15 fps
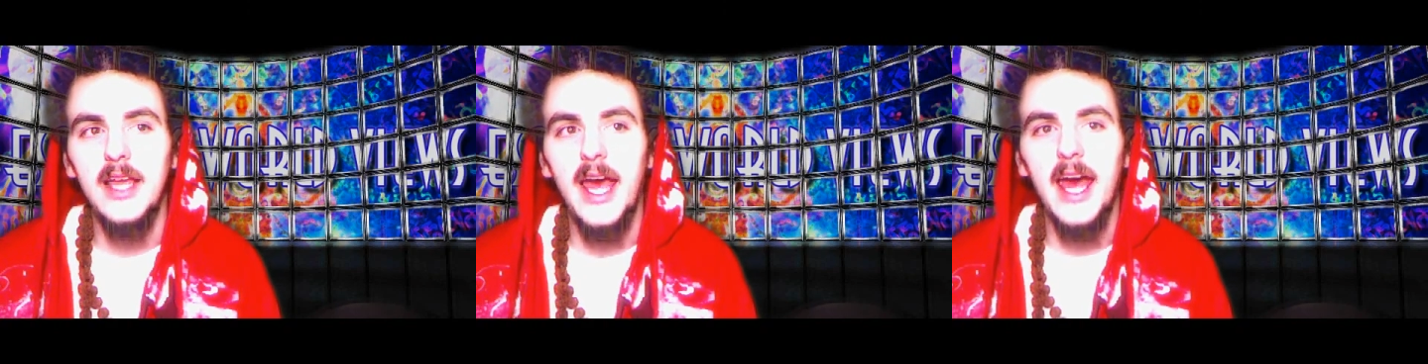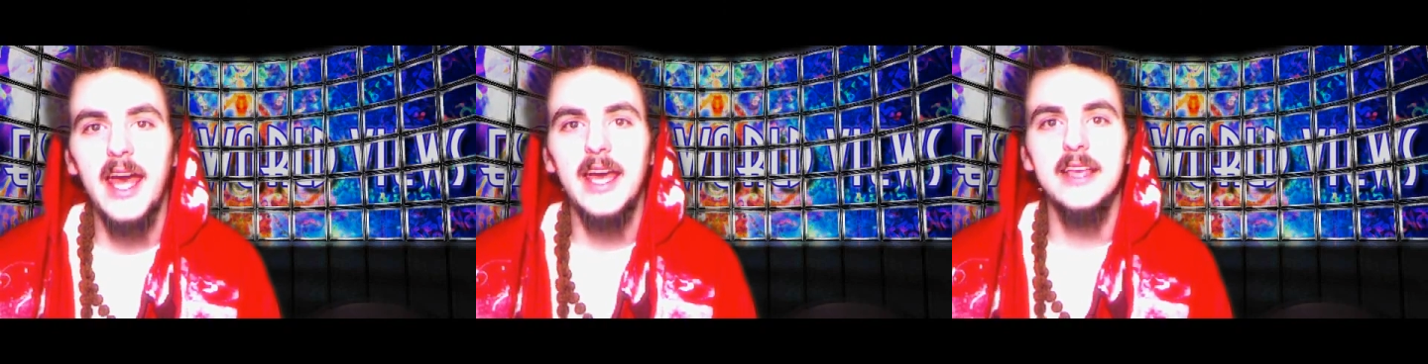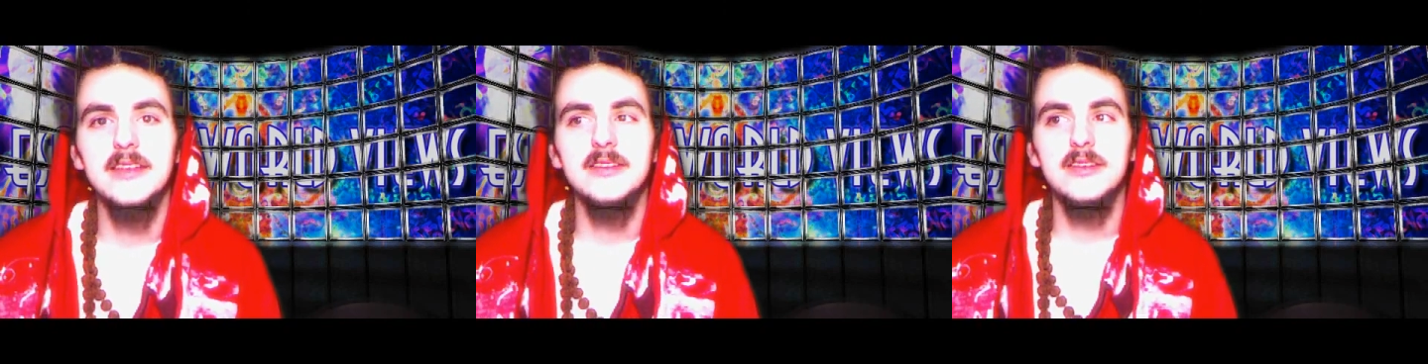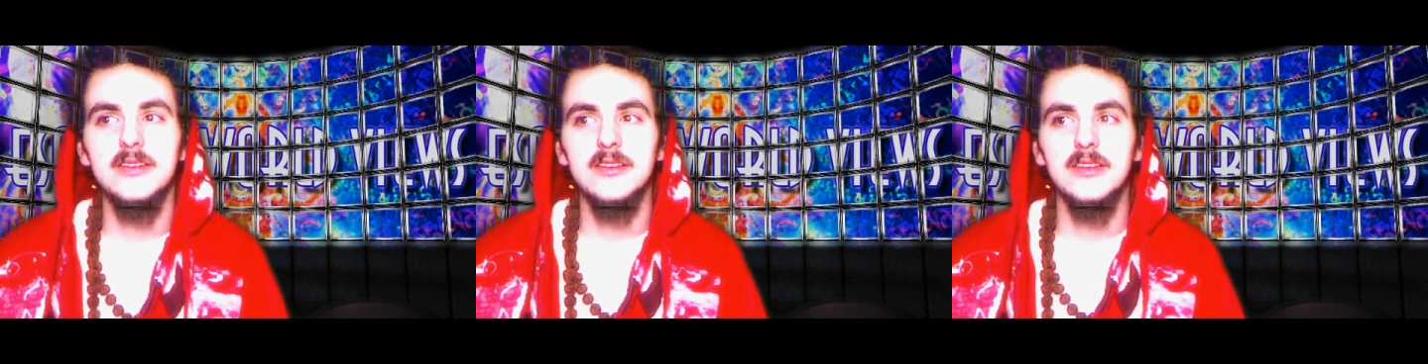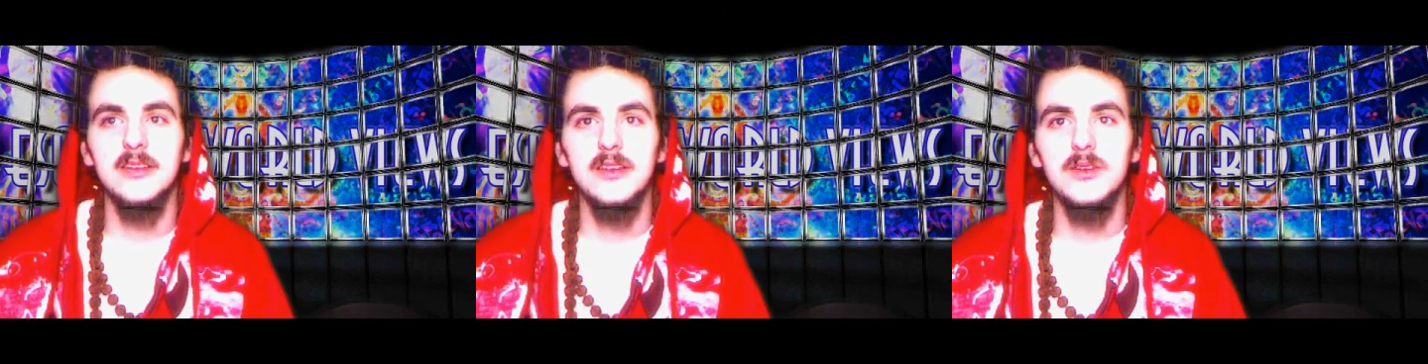
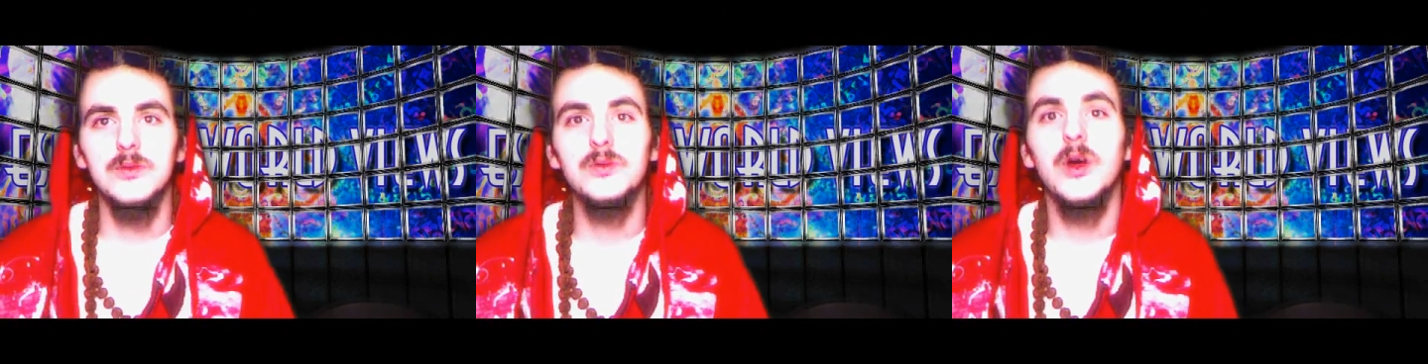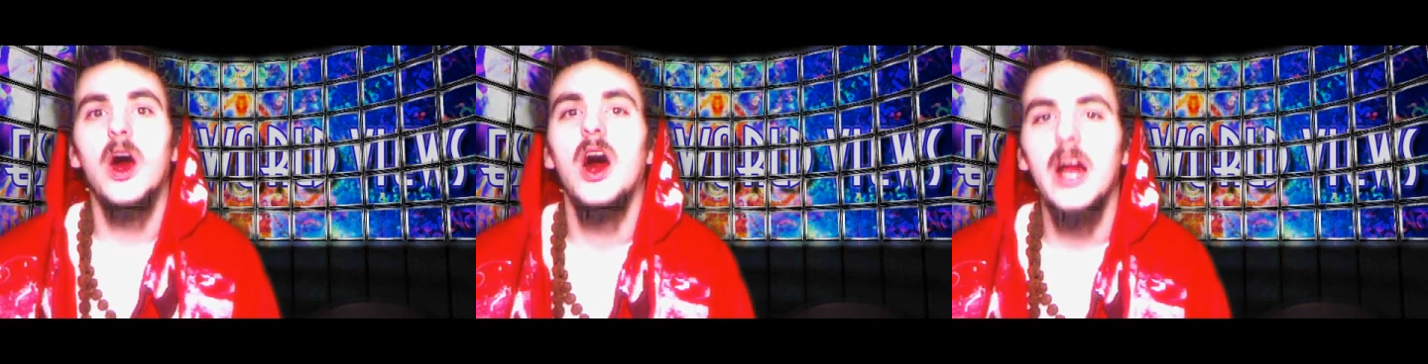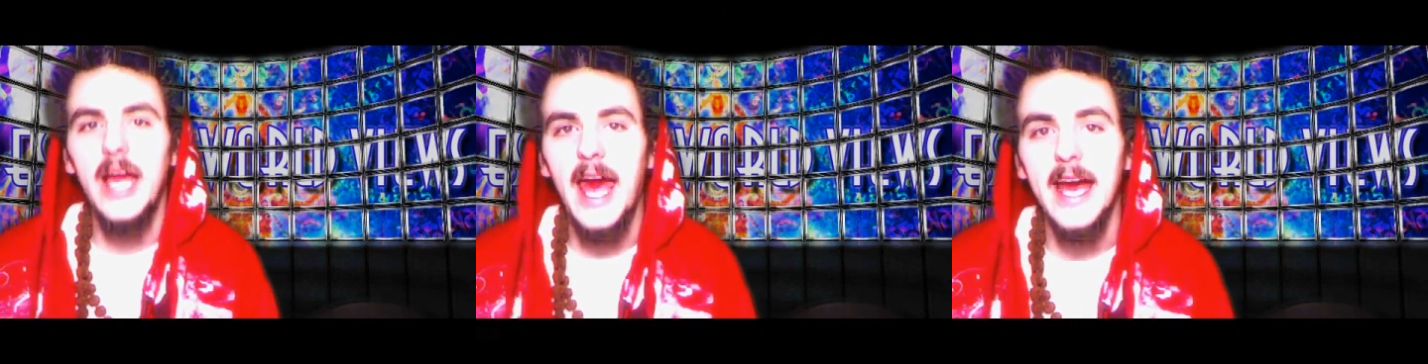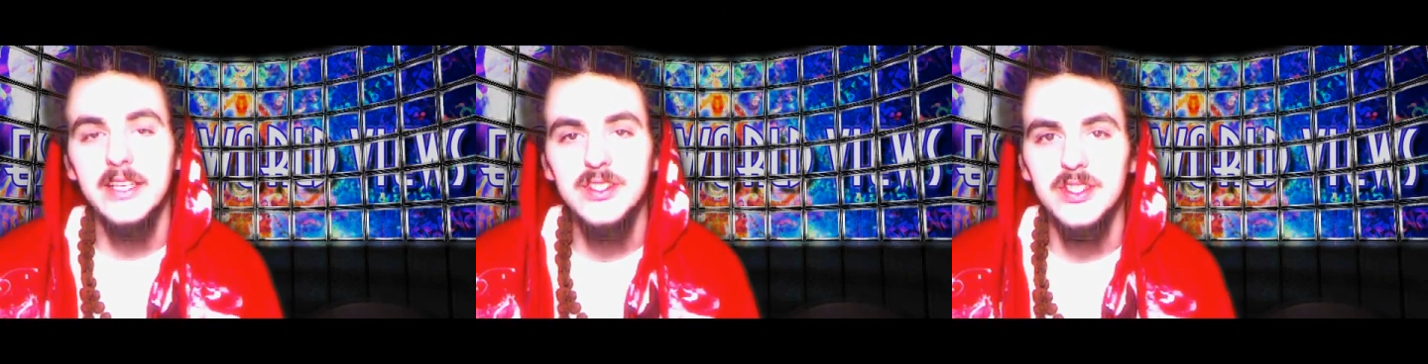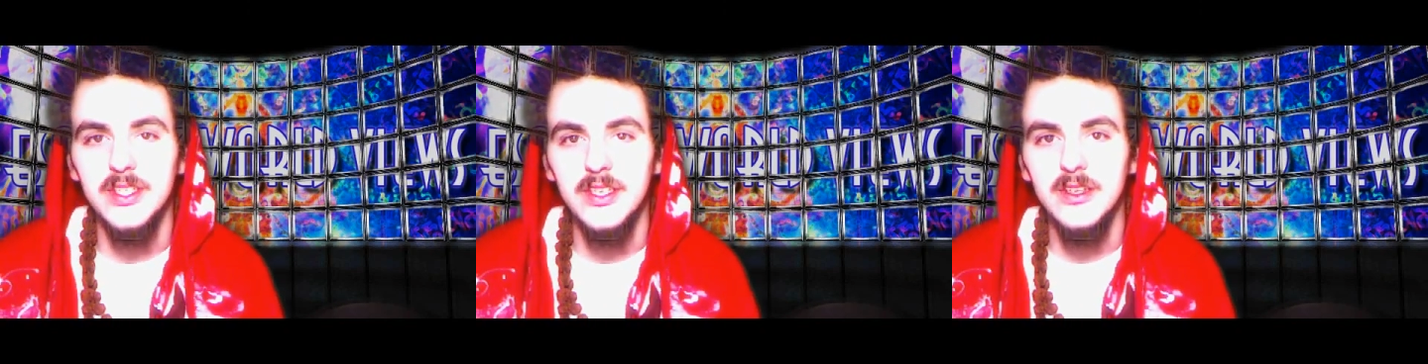as wrong
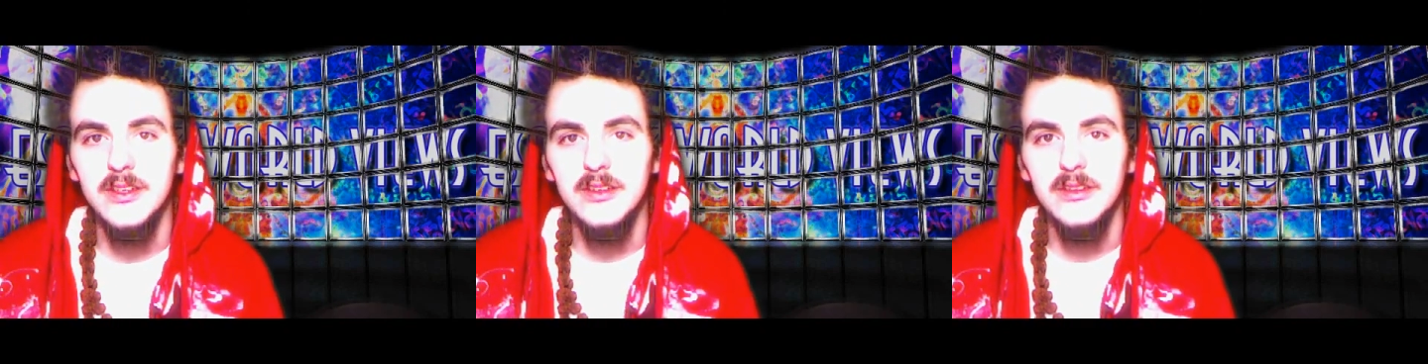action.